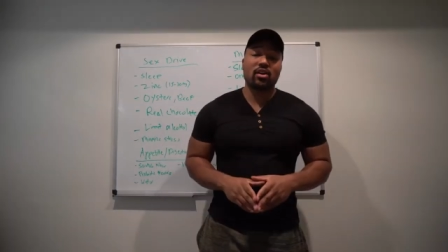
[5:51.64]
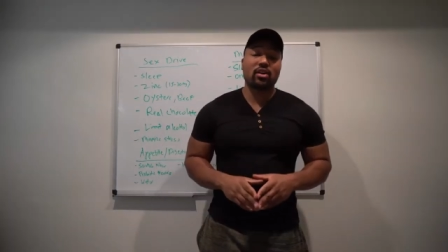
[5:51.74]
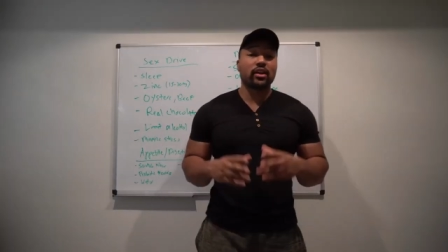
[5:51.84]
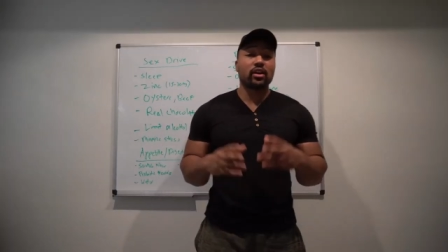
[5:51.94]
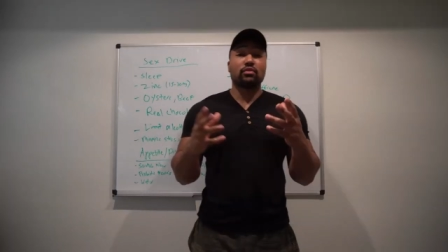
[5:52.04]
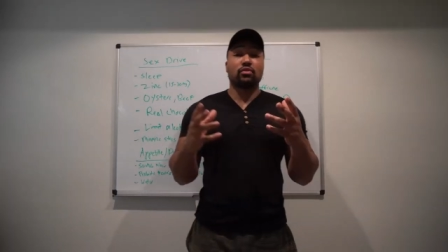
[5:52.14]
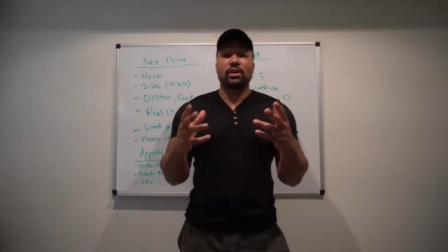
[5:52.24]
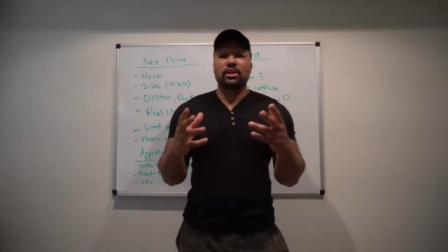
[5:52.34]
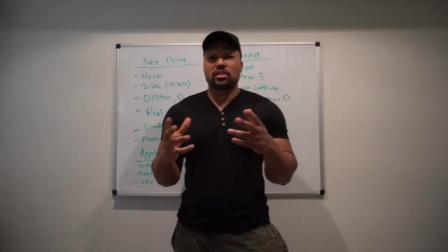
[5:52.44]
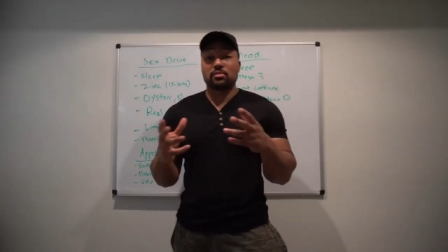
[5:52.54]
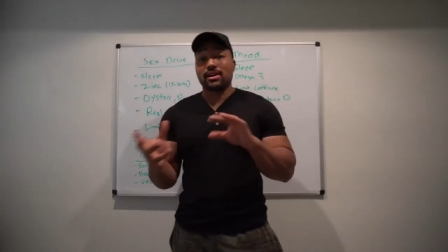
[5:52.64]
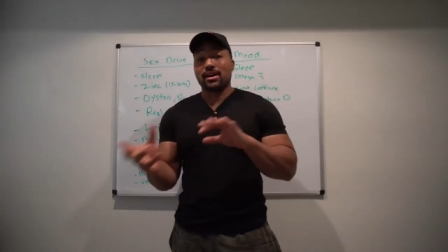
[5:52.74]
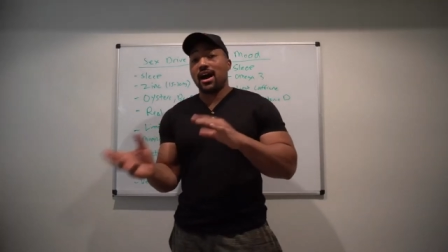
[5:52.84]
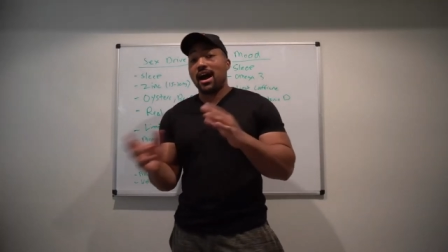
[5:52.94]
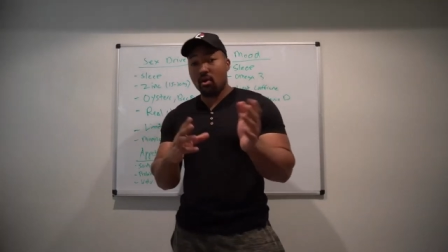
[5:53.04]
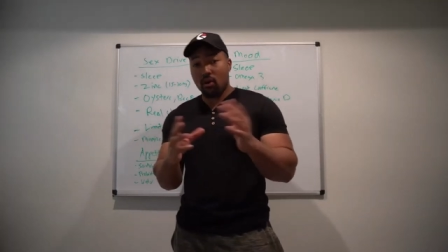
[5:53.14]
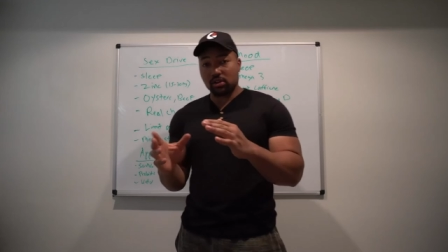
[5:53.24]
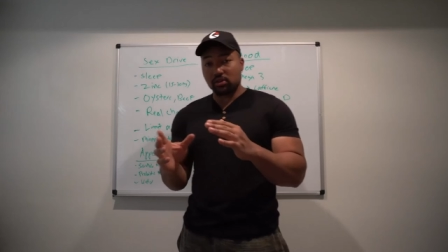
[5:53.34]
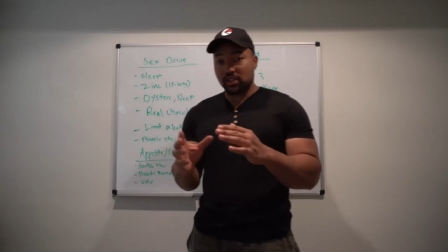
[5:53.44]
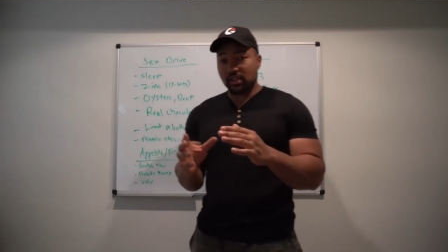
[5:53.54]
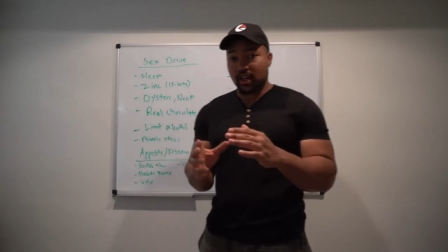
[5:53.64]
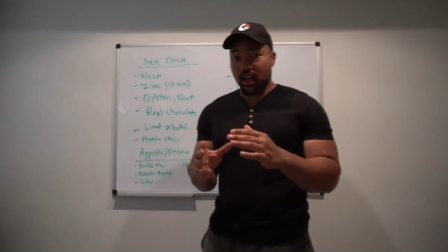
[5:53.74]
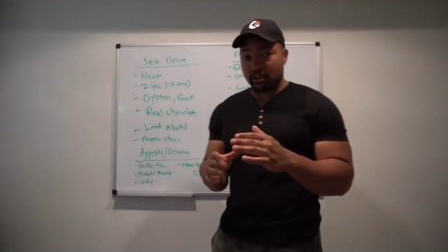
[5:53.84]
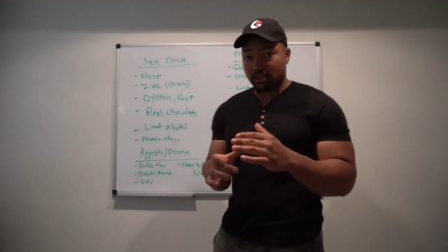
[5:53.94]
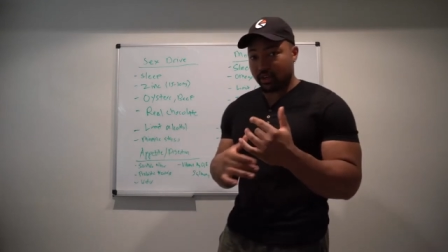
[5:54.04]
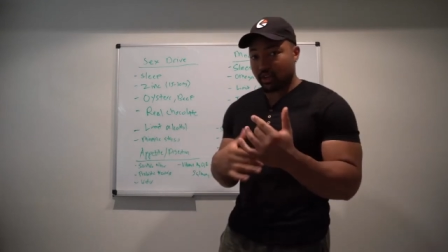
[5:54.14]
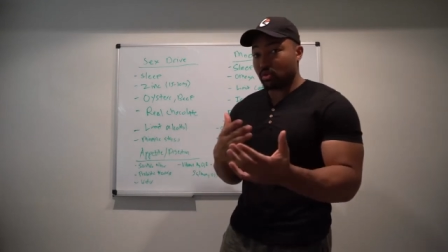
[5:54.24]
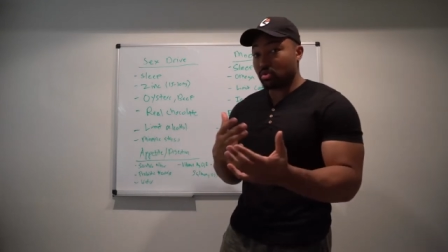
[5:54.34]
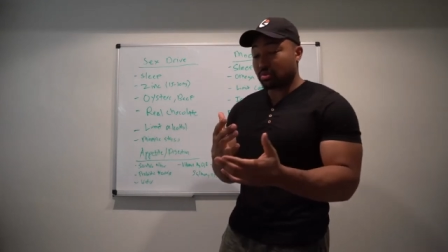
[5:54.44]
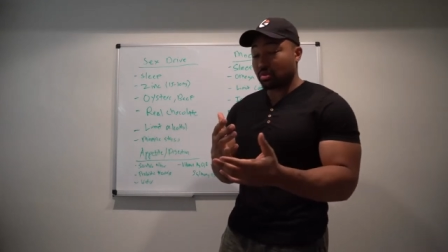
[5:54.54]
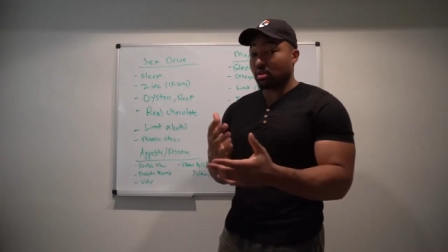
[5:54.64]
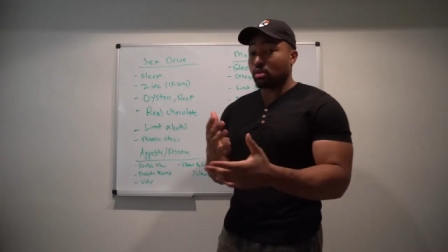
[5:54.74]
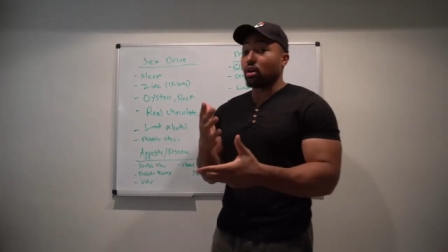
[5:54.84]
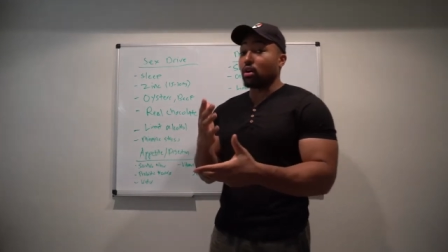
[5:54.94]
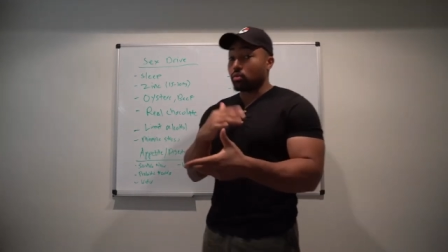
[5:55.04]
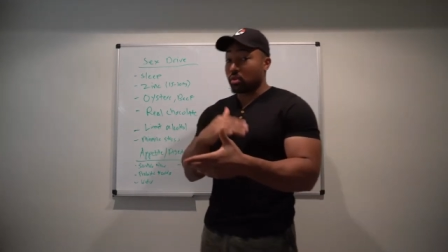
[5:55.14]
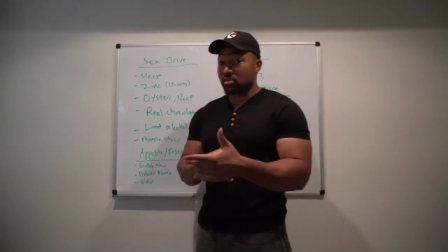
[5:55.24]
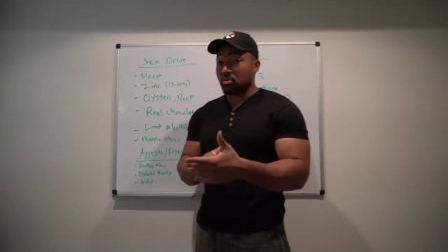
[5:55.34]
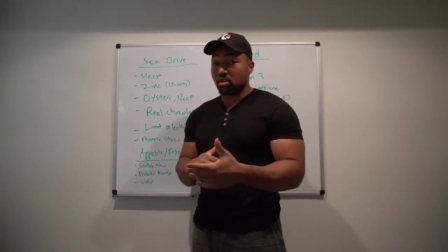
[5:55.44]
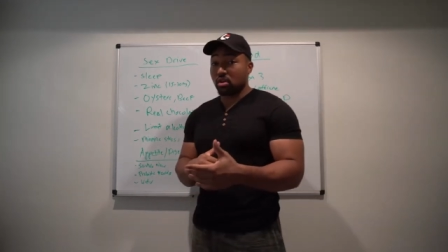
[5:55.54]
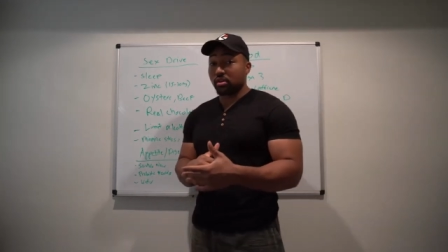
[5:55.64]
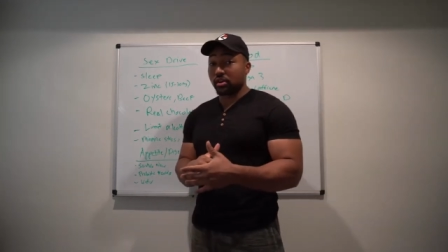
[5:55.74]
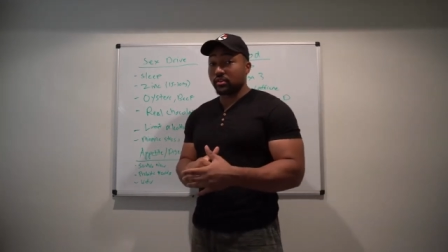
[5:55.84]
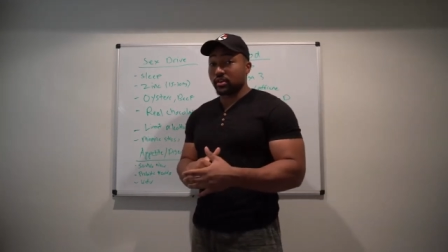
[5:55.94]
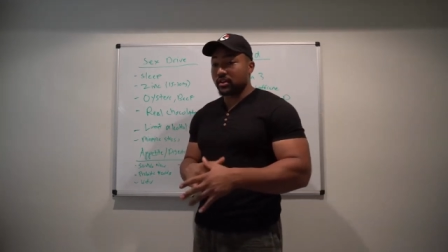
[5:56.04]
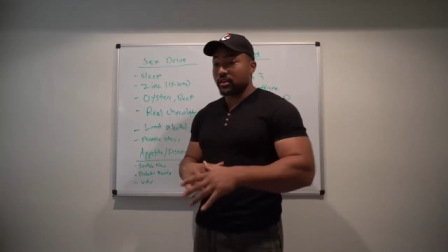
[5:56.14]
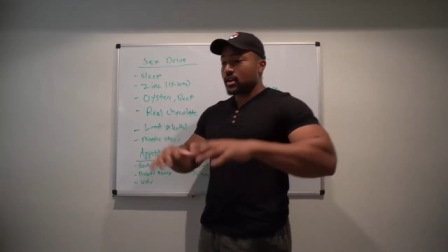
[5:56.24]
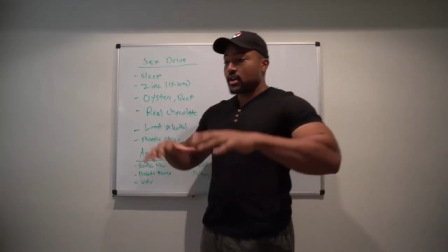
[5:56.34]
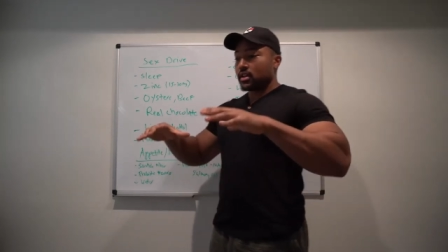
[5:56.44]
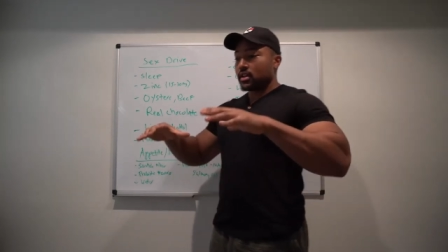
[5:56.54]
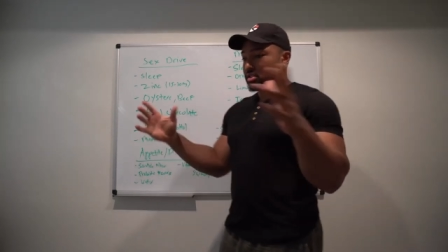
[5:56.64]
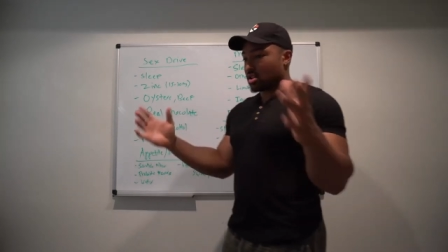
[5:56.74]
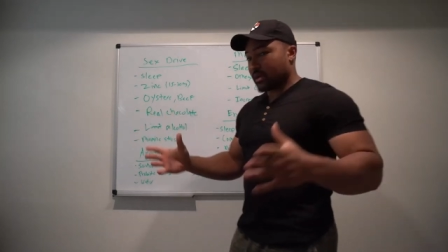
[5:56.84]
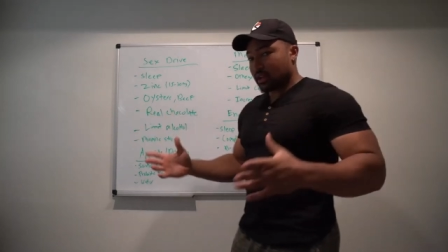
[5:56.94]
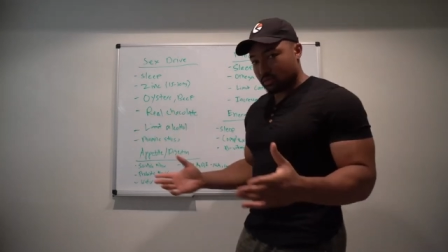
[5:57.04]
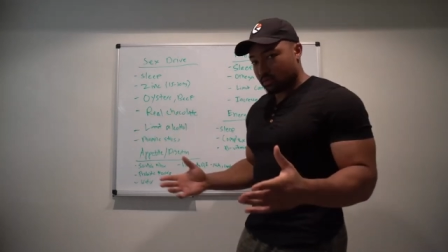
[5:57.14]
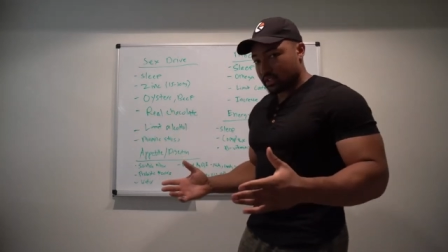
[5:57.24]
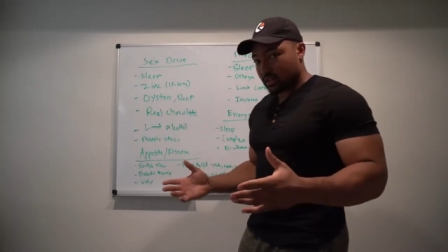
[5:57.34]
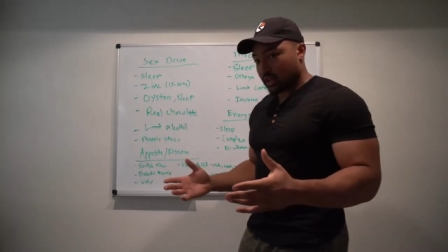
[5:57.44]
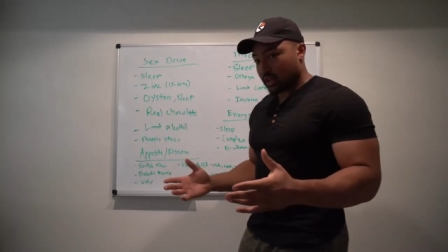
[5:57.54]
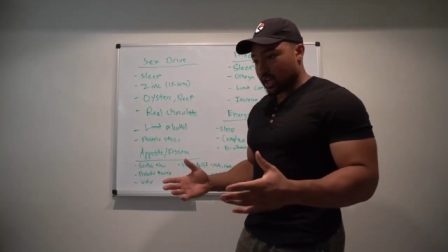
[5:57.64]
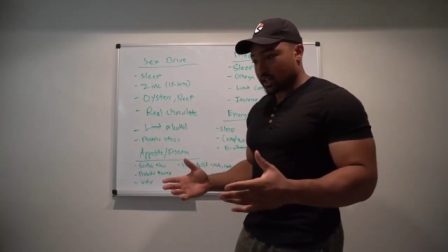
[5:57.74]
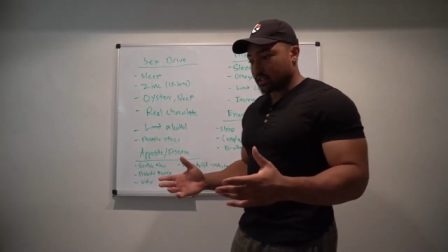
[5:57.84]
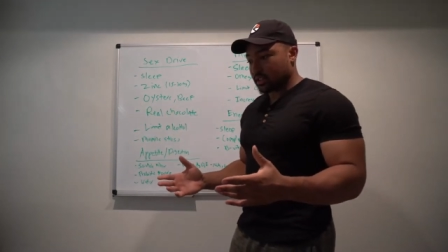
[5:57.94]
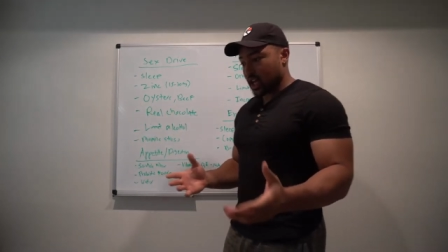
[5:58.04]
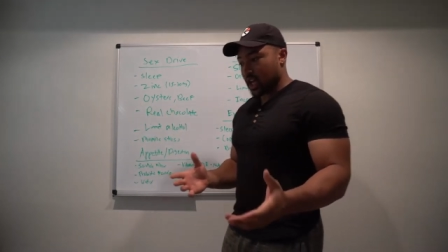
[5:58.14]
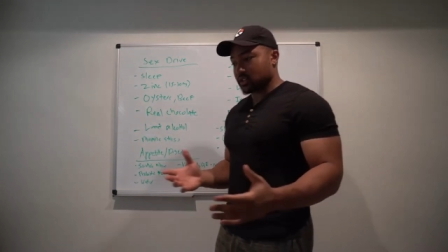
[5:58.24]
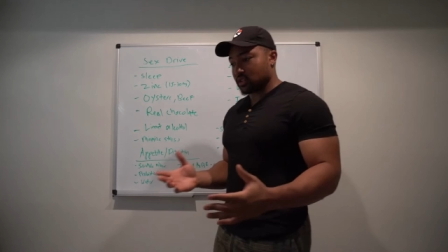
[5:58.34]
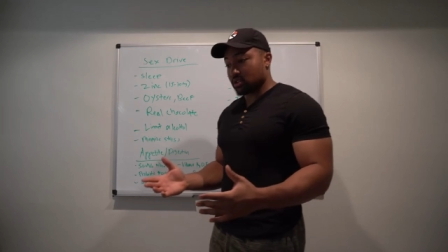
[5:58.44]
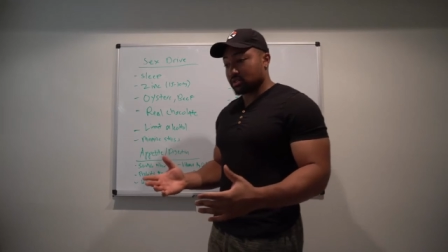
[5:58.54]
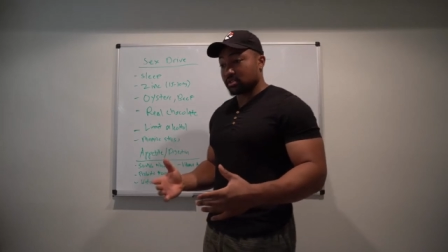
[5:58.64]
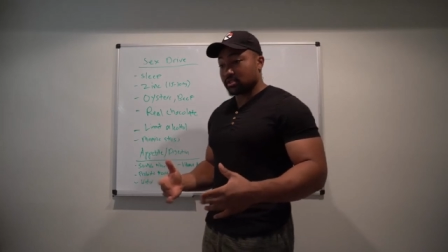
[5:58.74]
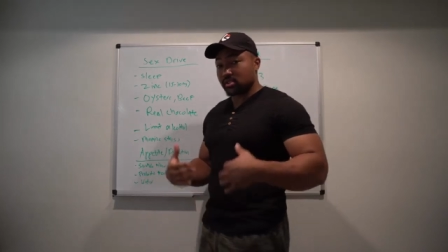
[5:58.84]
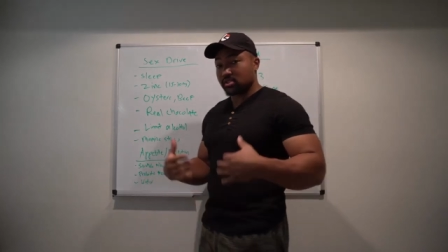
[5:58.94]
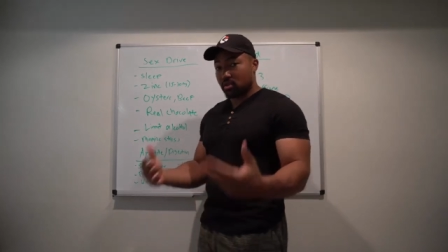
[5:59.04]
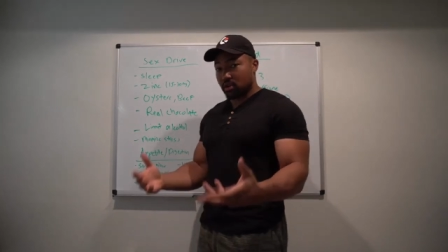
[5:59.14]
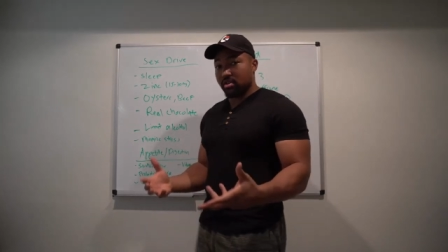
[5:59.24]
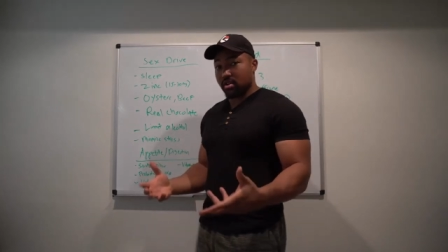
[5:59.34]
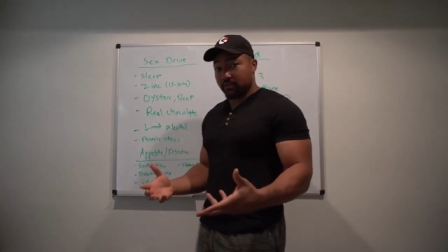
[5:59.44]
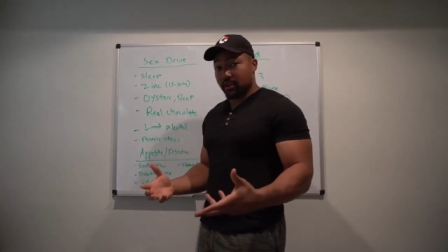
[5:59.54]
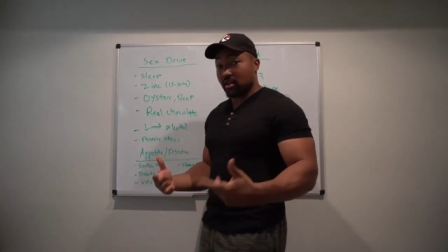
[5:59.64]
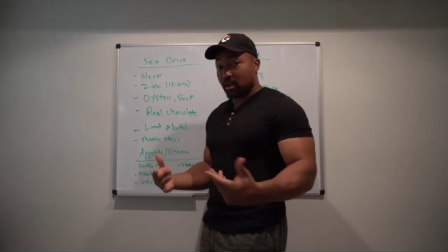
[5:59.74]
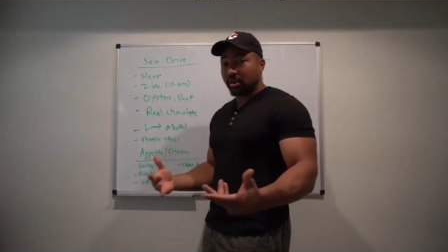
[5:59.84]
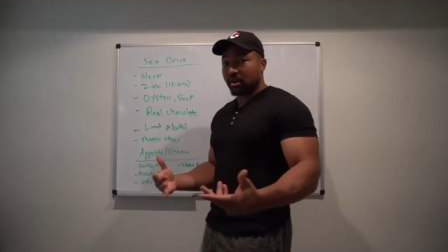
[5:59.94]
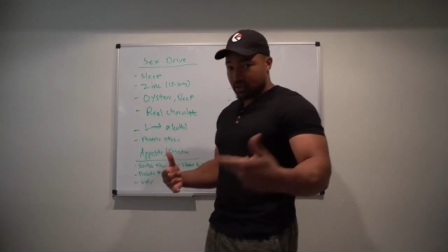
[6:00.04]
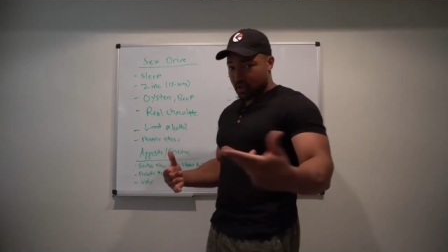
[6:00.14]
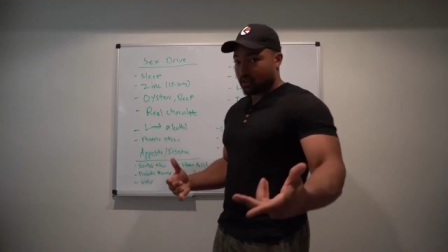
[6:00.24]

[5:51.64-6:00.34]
all that good information about how all those indicators play a huge role of what's going on underneath the hood, let's talk about some ways that we can actually change and alter these things to work in our favor to help with our training,